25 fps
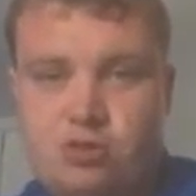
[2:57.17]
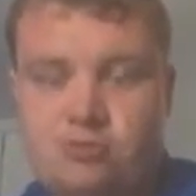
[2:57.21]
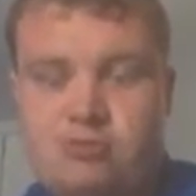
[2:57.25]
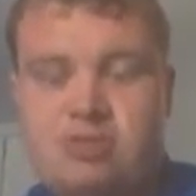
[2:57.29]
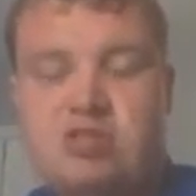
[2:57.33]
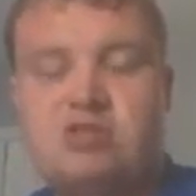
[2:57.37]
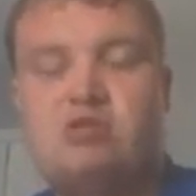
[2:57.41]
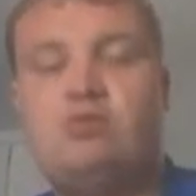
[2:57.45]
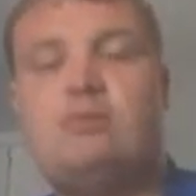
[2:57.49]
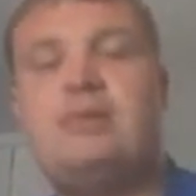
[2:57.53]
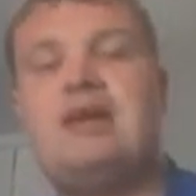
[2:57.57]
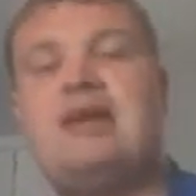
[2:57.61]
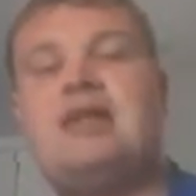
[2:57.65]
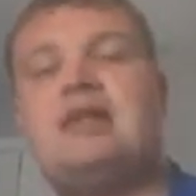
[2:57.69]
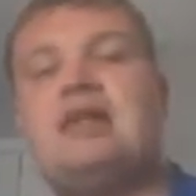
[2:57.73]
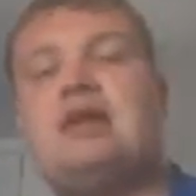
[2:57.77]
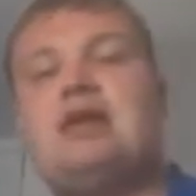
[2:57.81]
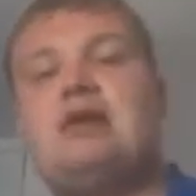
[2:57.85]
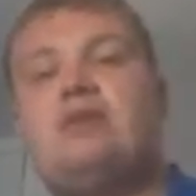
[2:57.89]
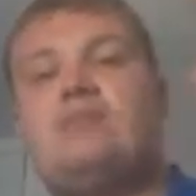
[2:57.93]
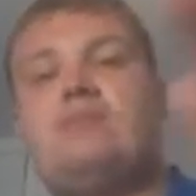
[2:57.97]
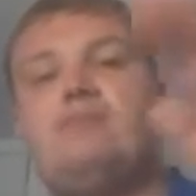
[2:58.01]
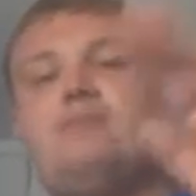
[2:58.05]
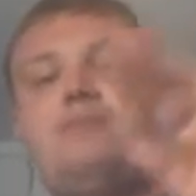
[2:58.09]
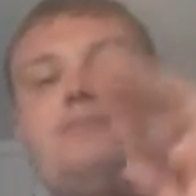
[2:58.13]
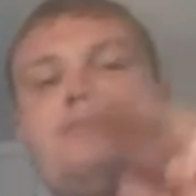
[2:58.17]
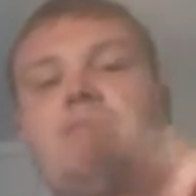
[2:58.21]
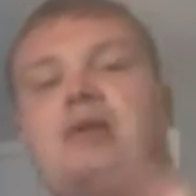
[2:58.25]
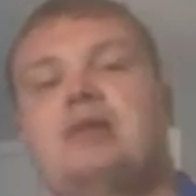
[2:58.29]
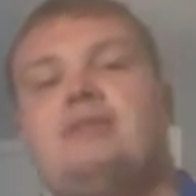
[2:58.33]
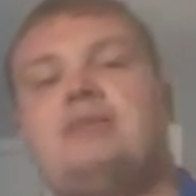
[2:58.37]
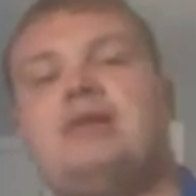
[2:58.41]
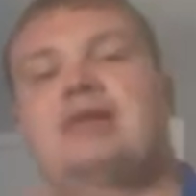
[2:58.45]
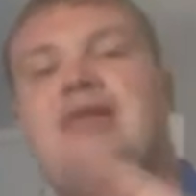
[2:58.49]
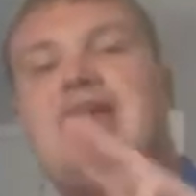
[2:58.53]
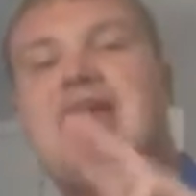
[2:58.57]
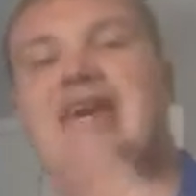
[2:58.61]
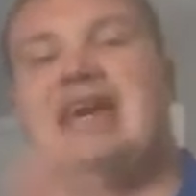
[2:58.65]
Basically paying
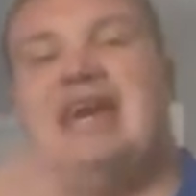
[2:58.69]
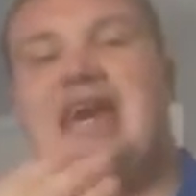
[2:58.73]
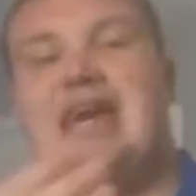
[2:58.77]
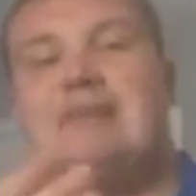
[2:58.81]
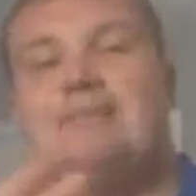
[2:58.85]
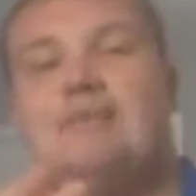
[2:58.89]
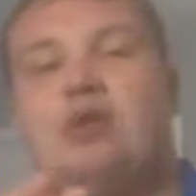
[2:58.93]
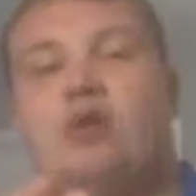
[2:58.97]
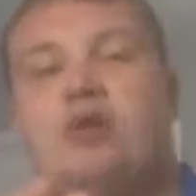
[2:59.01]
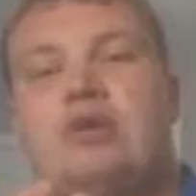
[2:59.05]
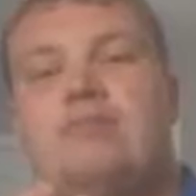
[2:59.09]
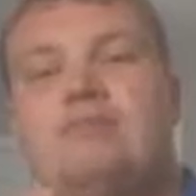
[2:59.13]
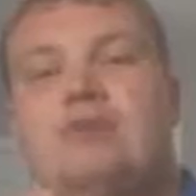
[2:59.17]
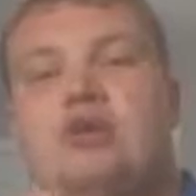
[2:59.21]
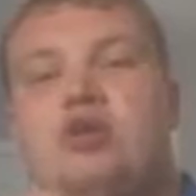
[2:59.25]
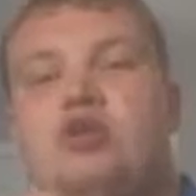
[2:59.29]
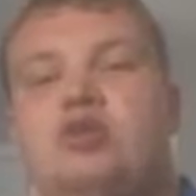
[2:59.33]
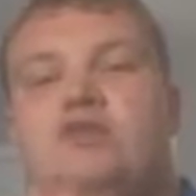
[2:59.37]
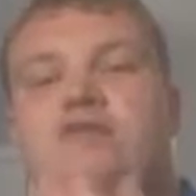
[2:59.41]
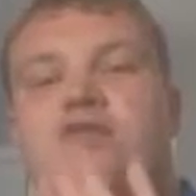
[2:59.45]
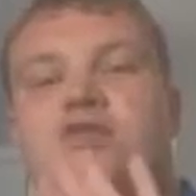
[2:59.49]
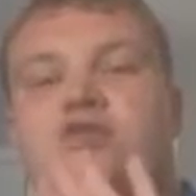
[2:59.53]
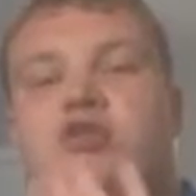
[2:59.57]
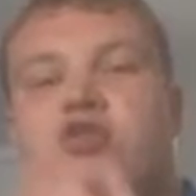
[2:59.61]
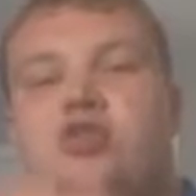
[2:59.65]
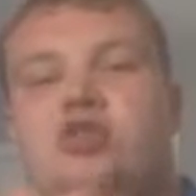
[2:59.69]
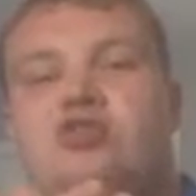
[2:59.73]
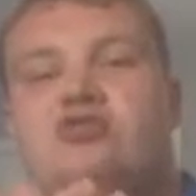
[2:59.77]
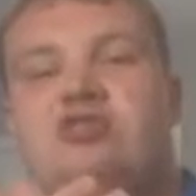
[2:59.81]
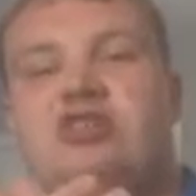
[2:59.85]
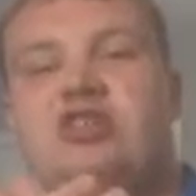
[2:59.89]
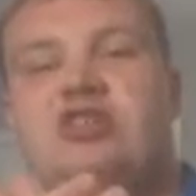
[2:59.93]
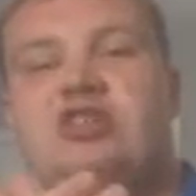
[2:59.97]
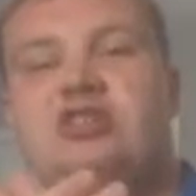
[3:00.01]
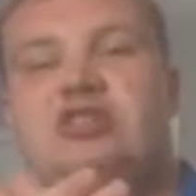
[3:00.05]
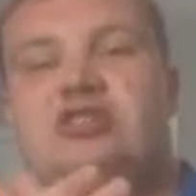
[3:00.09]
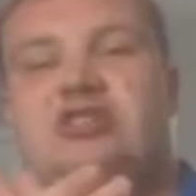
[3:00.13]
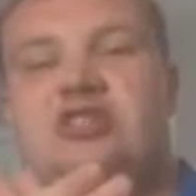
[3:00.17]
£8 million for two
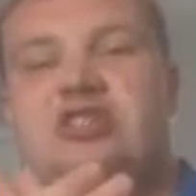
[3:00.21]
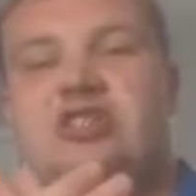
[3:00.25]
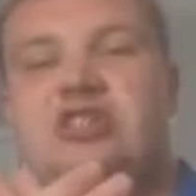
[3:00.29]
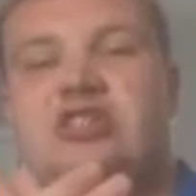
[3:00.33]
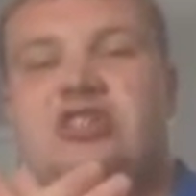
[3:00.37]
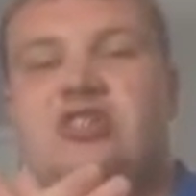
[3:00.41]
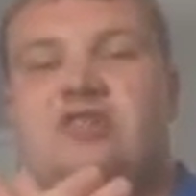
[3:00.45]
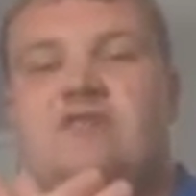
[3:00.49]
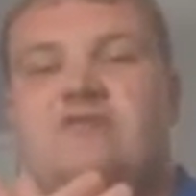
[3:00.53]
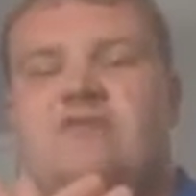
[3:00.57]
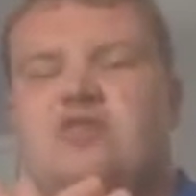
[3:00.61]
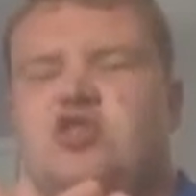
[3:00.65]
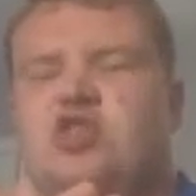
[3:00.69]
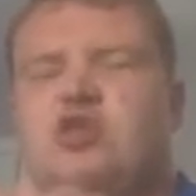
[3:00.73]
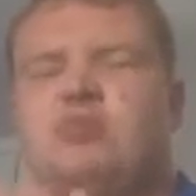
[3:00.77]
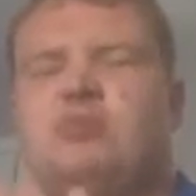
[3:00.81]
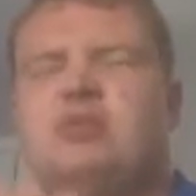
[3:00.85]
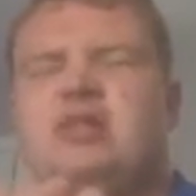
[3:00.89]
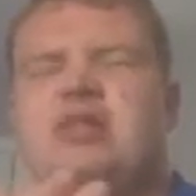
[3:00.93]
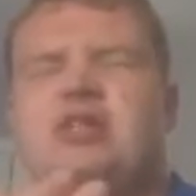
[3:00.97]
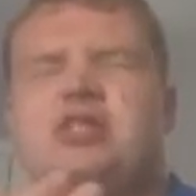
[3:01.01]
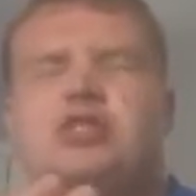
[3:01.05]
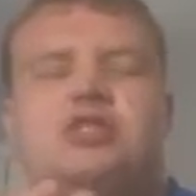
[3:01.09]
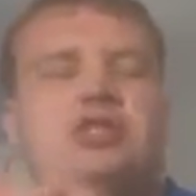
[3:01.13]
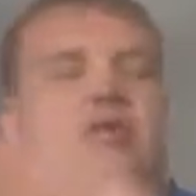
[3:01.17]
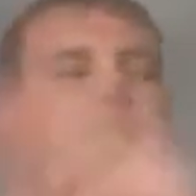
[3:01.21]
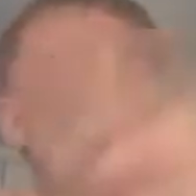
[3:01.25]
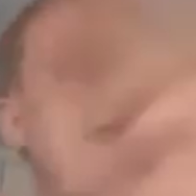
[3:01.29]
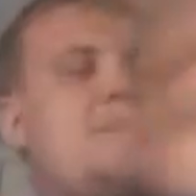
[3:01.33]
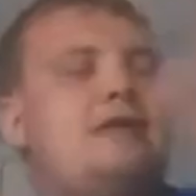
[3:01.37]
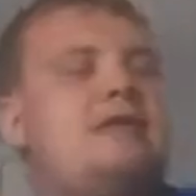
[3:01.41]
strikers, for two players.